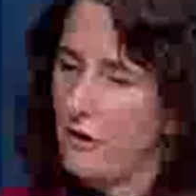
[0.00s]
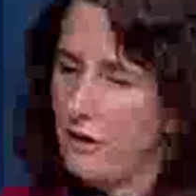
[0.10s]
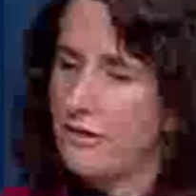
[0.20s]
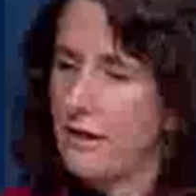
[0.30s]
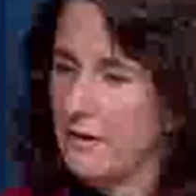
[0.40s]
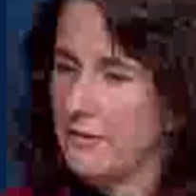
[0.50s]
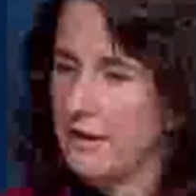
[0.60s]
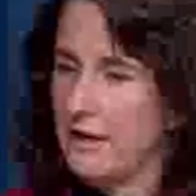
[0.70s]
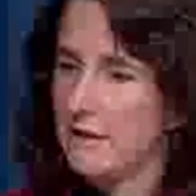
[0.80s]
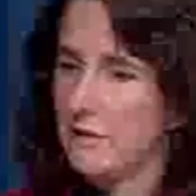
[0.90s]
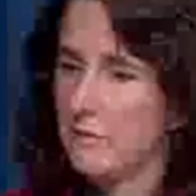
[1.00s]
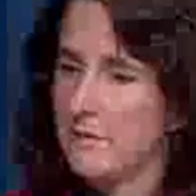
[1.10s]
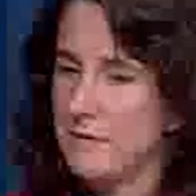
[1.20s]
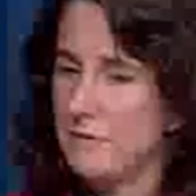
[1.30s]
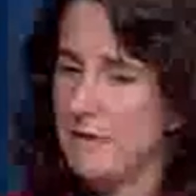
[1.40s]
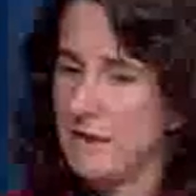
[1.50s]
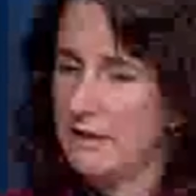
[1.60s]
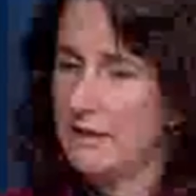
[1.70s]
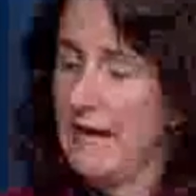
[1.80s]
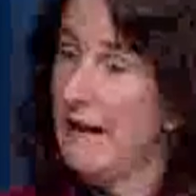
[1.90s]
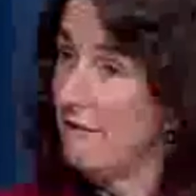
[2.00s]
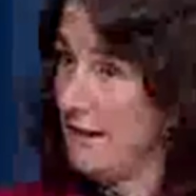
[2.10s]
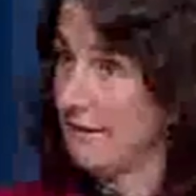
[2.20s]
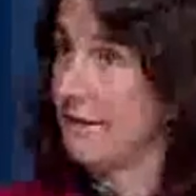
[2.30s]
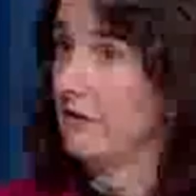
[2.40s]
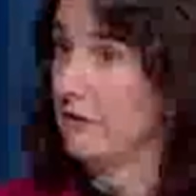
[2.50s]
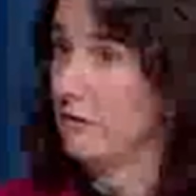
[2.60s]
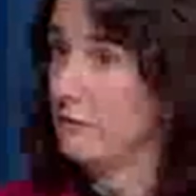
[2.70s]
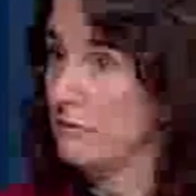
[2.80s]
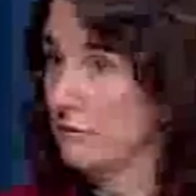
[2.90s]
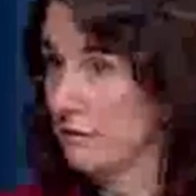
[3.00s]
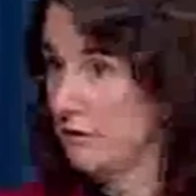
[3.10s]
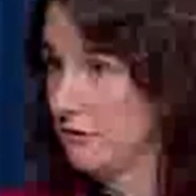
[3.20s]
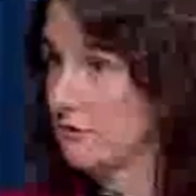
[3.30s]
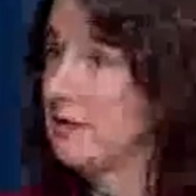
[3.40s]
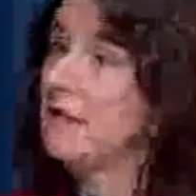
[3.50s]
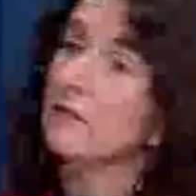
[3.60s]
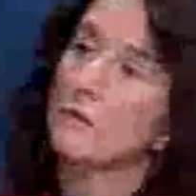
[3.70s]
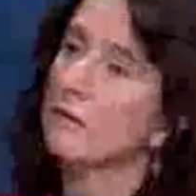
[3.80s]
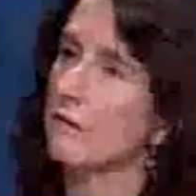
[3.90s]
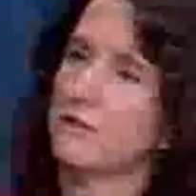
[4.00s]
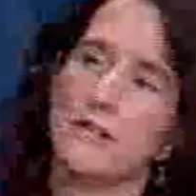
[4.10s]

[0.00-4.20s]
thought there that women who may not have access to early screenings, or is there